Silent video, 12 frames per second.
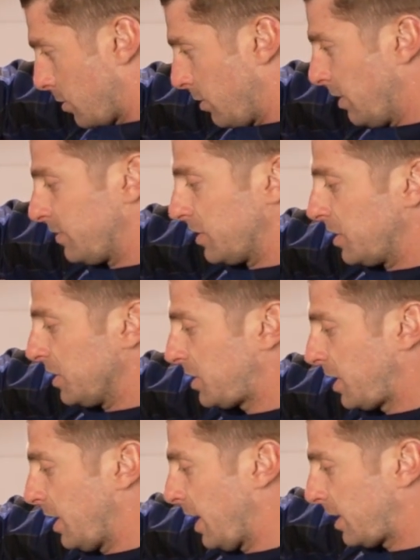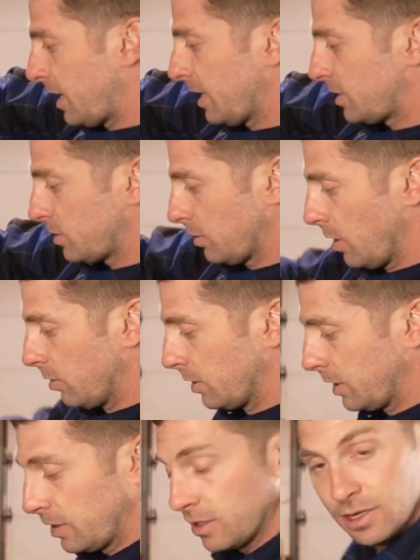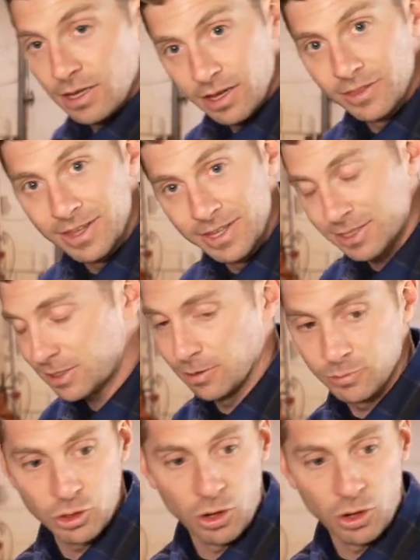We have to disconnect that slowly, and then this comes